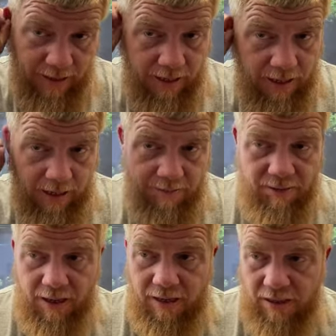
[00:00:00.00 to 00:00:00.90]
Um,
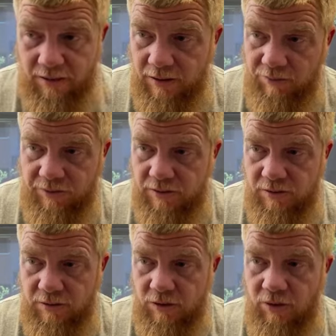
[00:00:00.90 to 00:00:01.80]
and, and, it would,
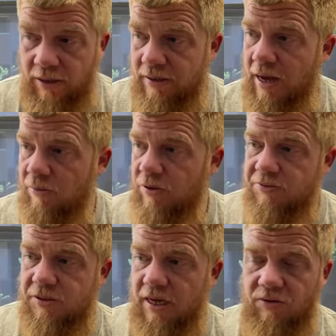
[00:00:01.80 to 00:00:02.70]
you know, and that would
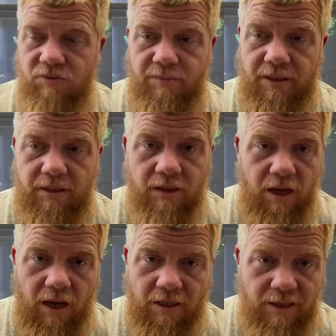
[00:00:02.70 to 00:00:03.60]
have saved me
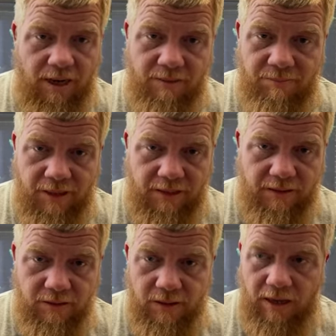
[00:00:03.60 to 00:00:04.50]
a lot of
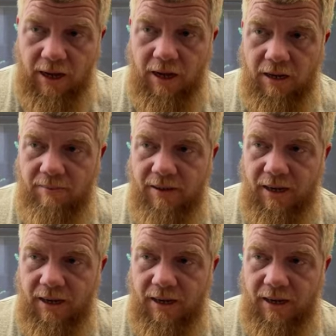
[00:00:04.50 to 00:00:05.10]
money um,